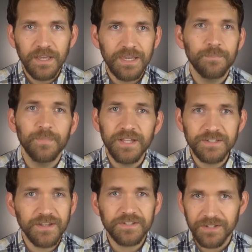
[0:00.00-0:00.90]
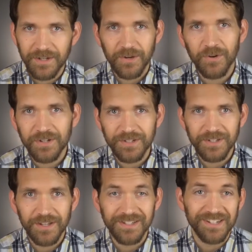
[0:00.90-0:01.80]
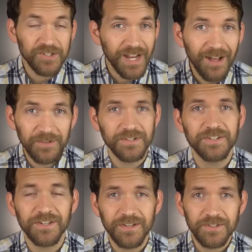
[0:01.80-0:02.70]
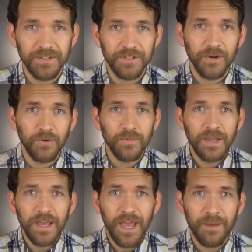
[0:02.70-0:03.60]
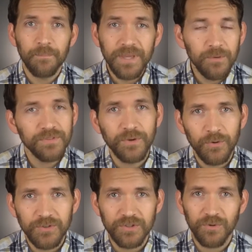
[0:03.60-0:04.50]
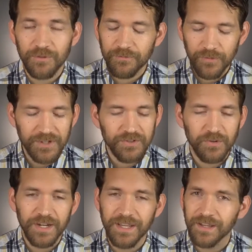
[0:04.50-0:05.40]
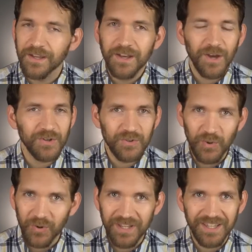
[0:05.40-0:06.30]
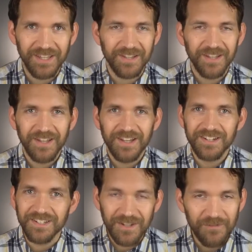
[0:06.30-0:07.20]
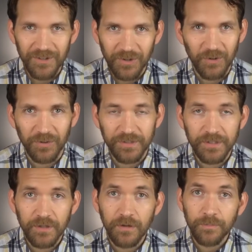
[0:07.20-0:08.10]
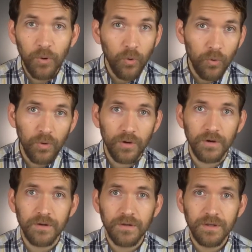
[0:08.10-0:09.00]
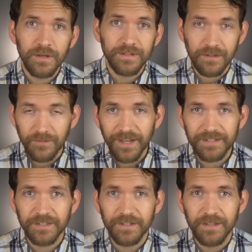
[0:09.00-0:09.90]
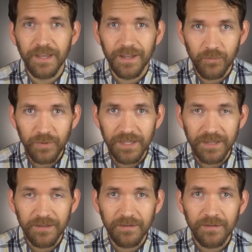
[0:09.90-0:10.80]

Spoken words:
He bids us and encourages us and challenges us to go and be with those who are frustrating, annoying, difficult, poor, neglected, and weak,